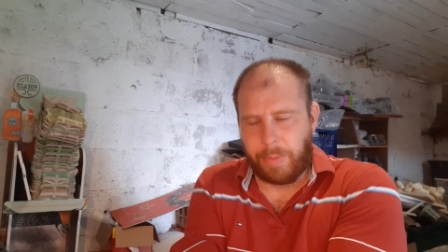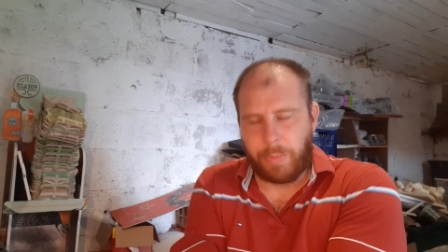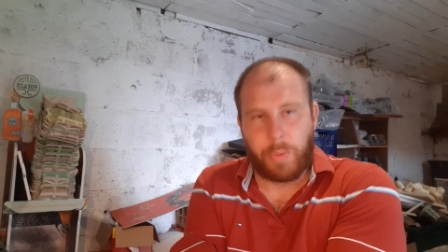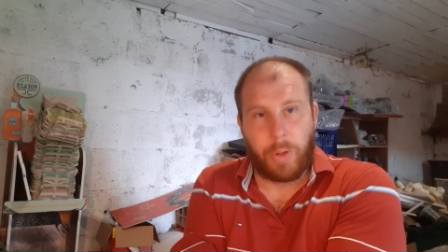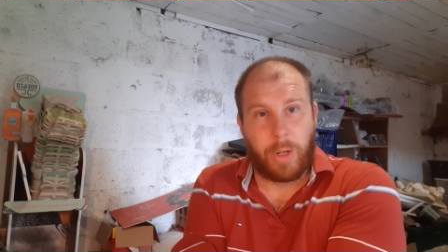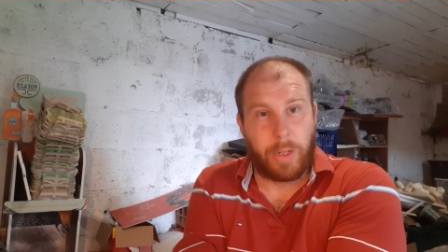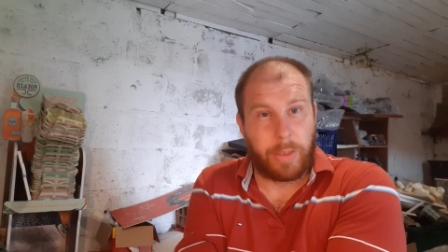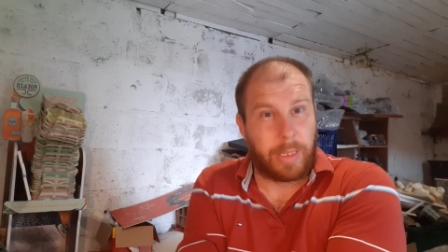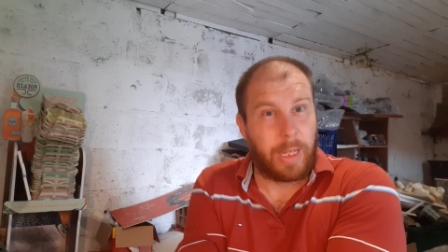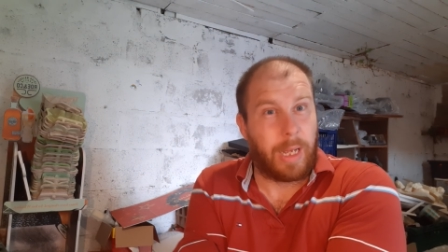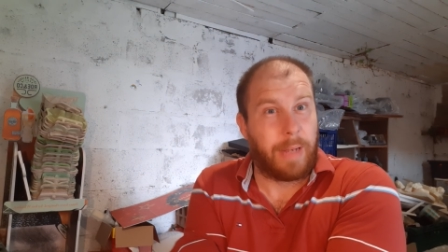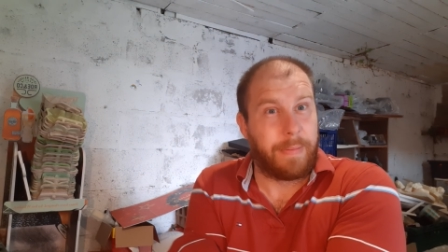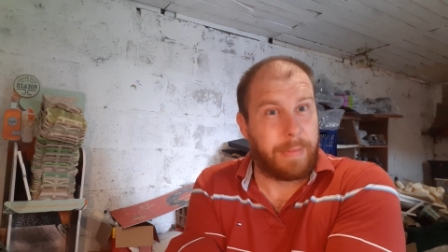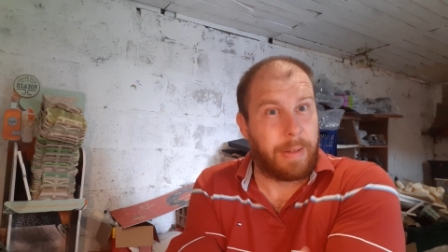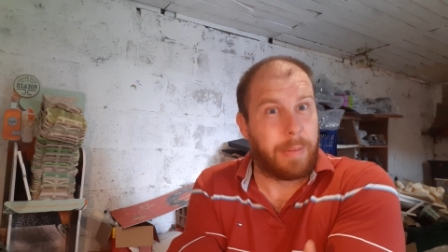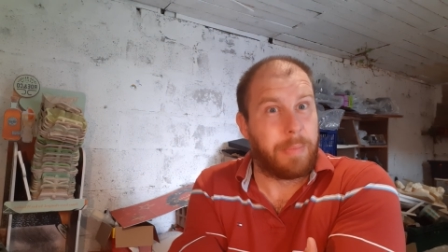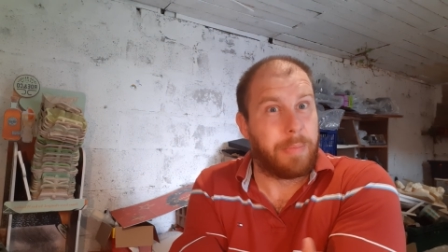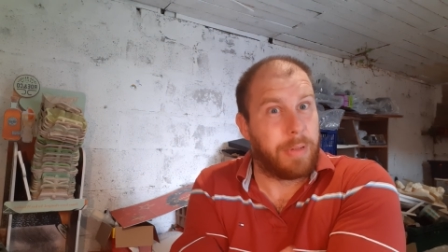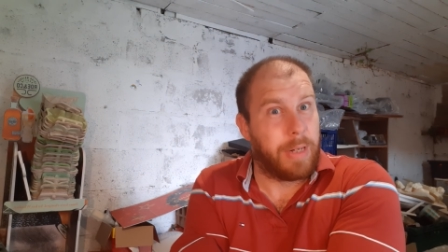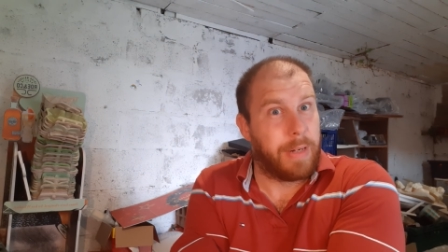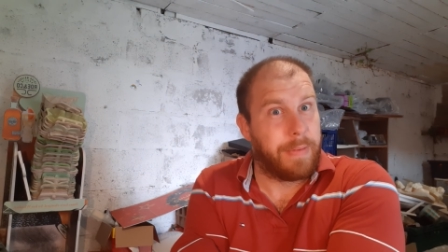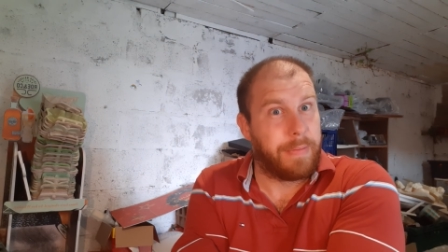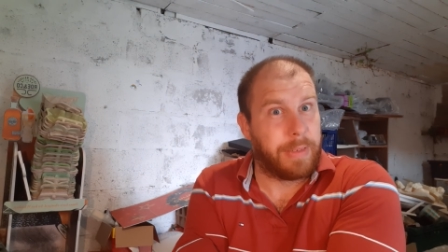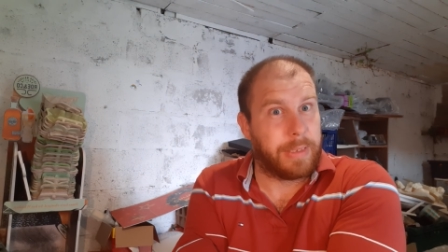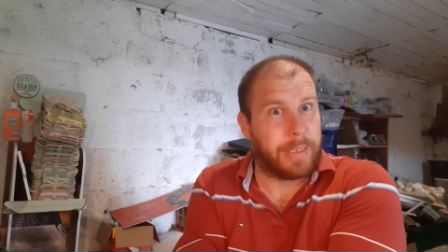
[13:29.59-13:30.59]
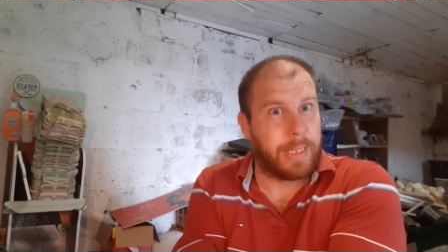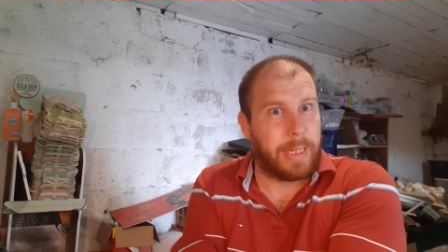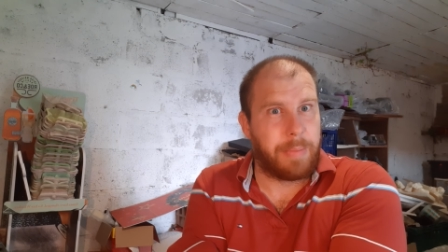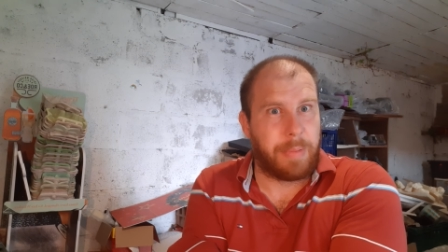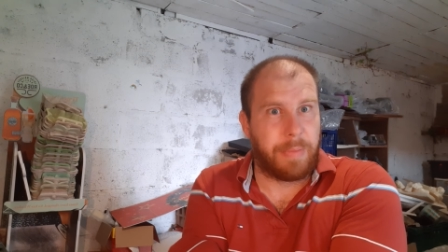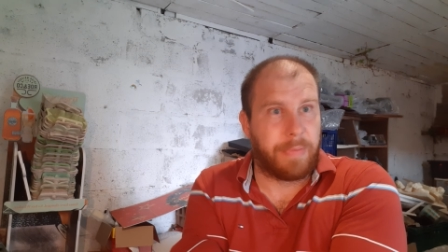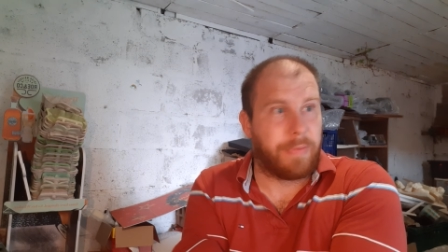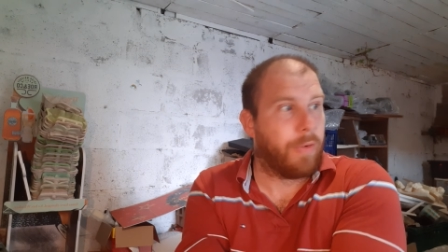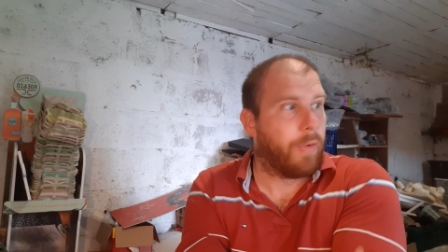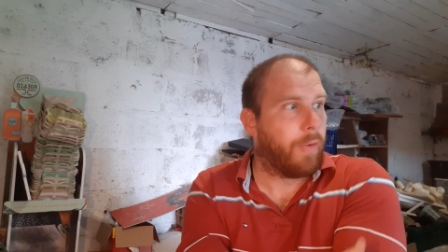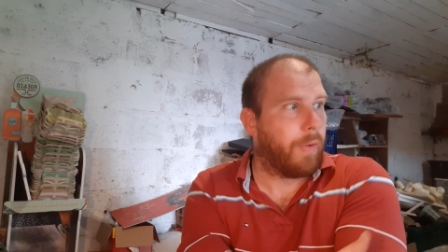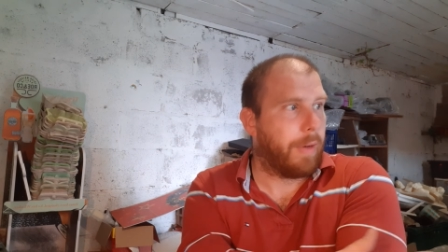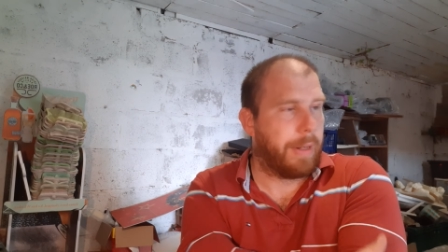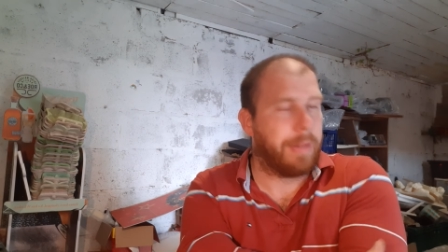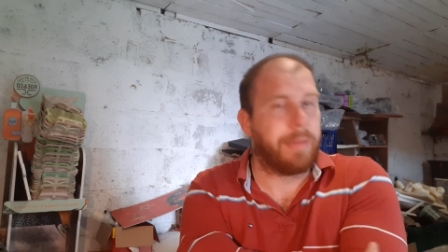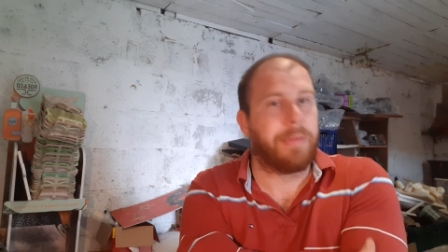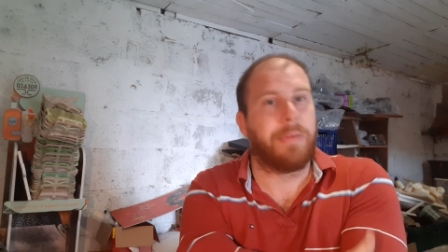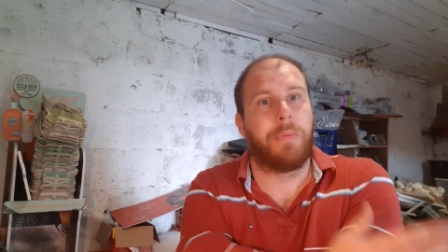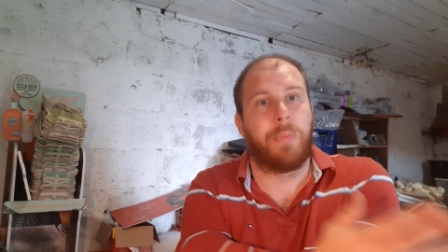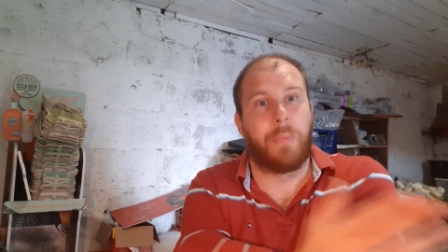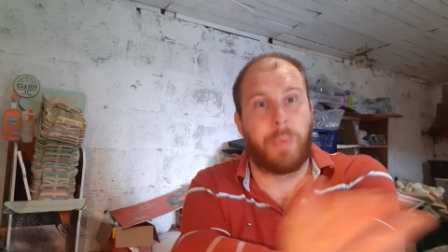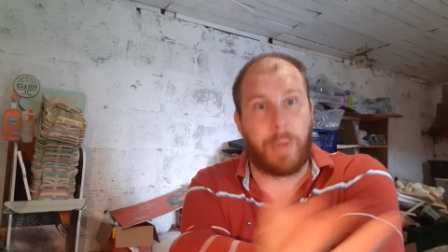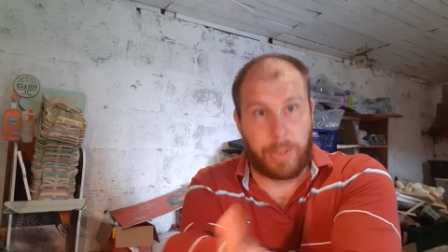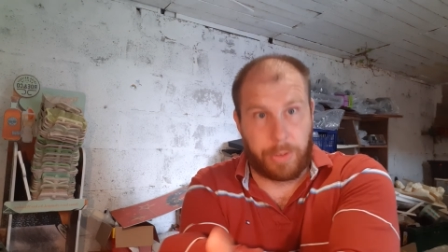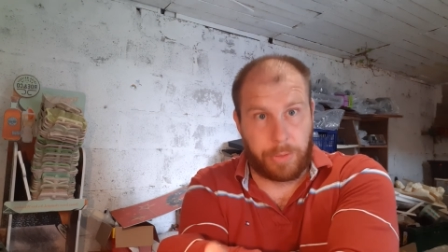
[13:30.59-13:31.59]
work that I've done previously before I
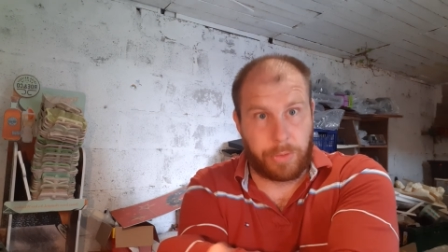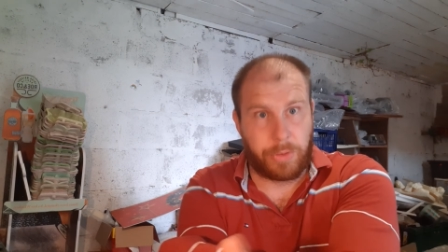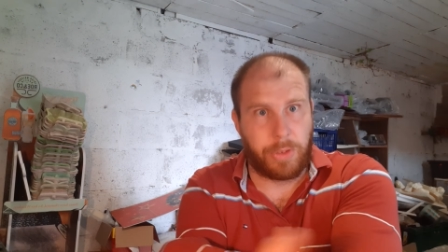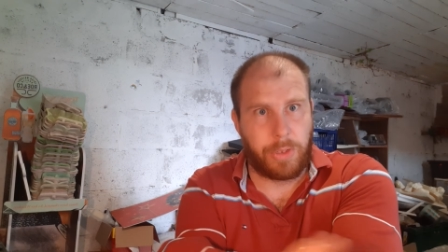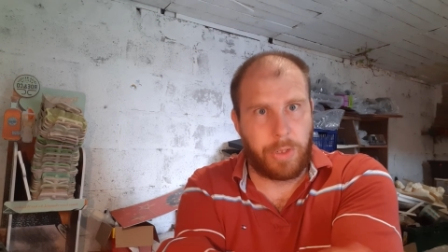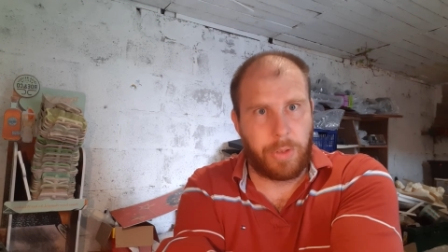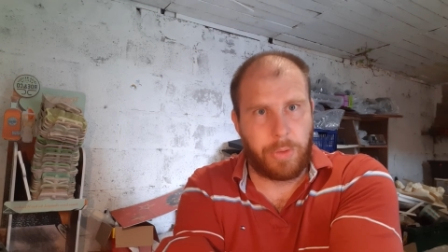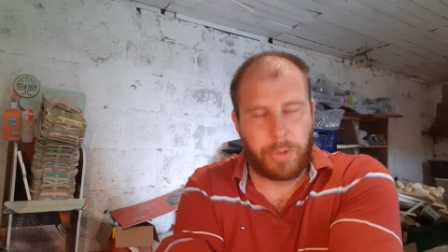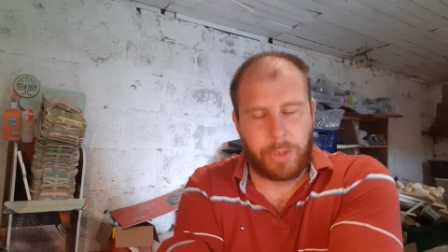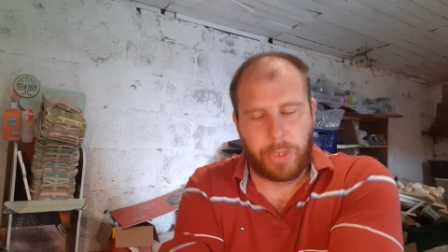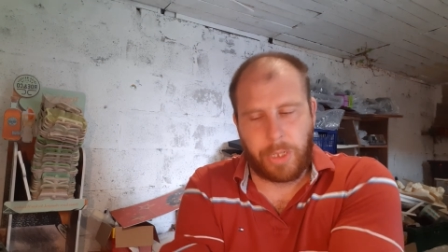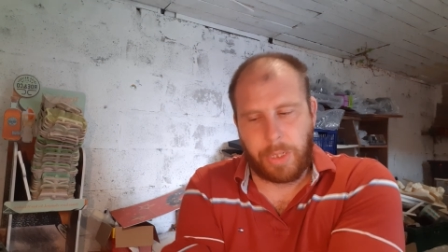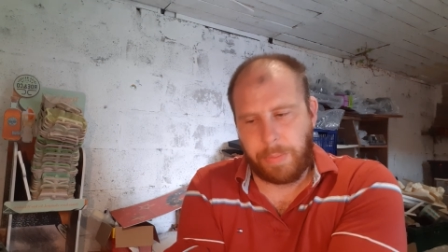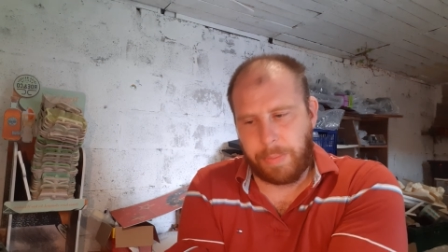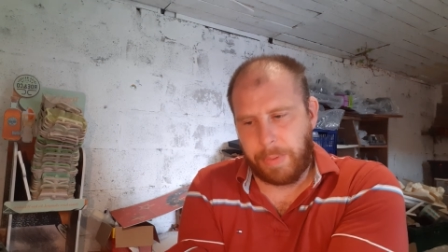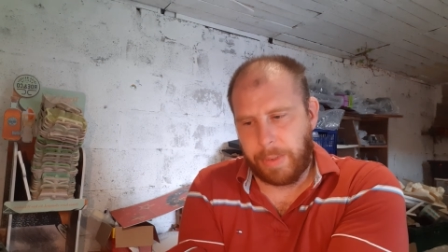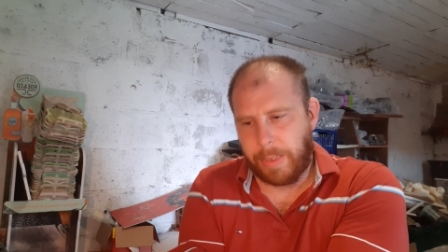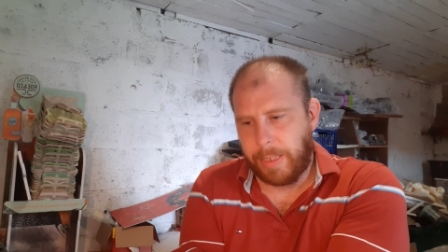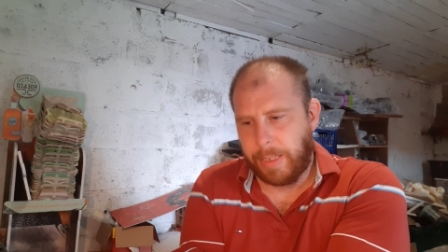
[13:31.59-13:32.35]
went onto YouTube.